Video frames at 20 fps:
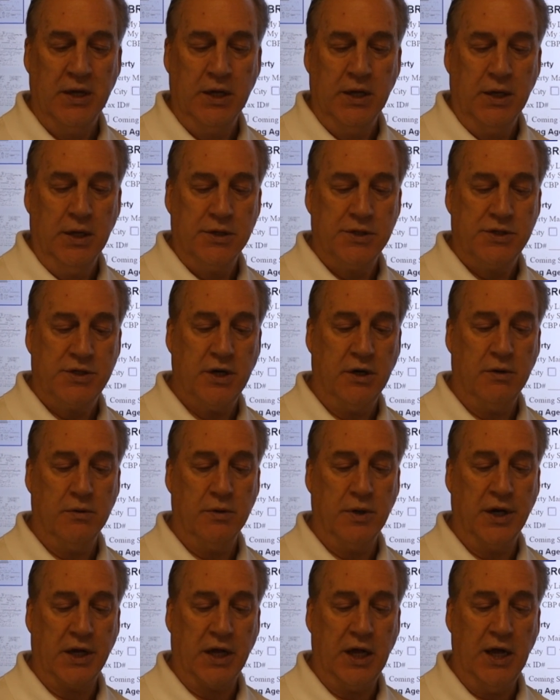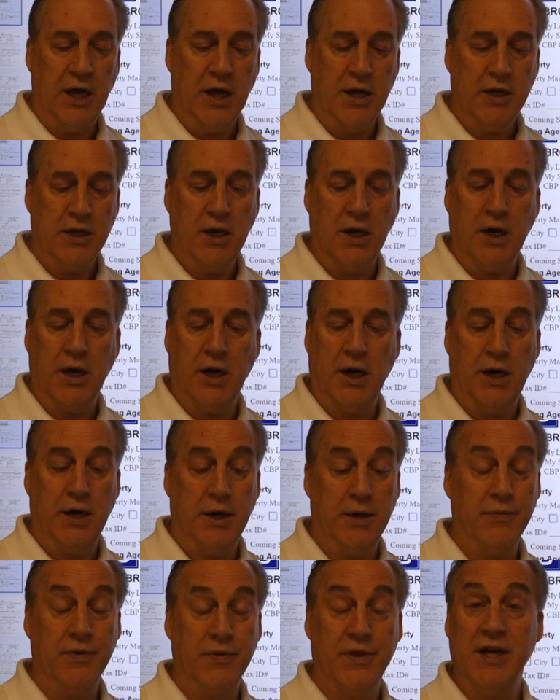So again,
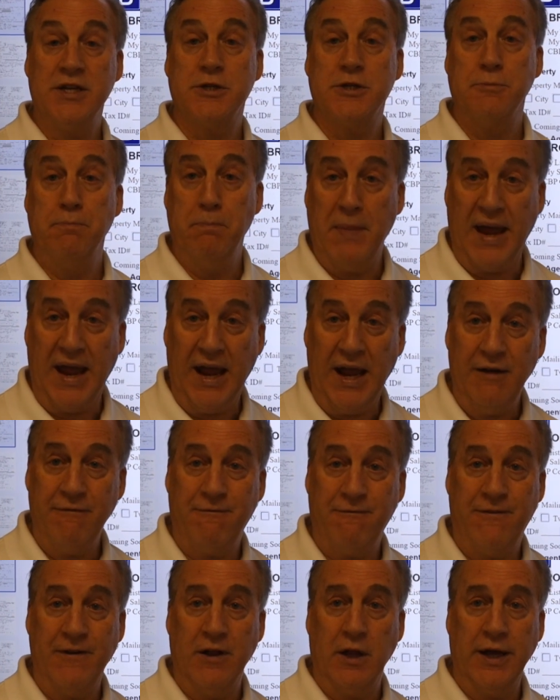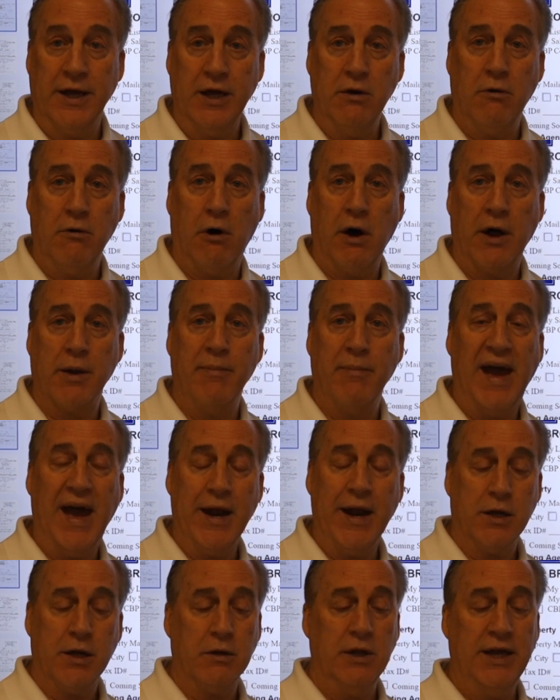this may fill in
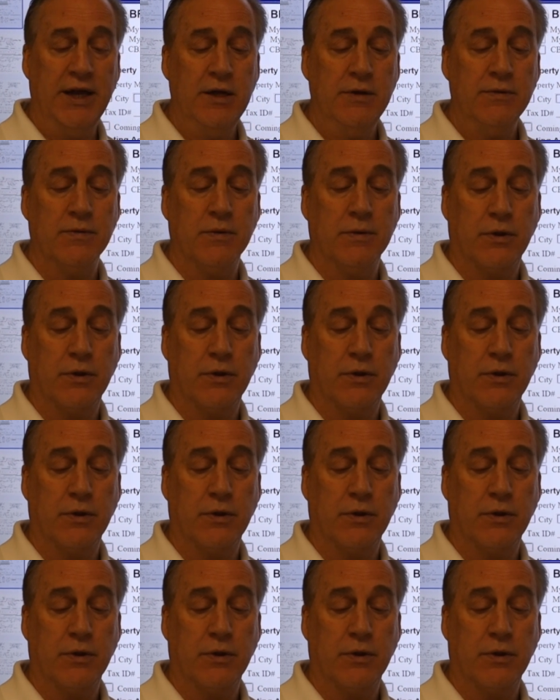automatically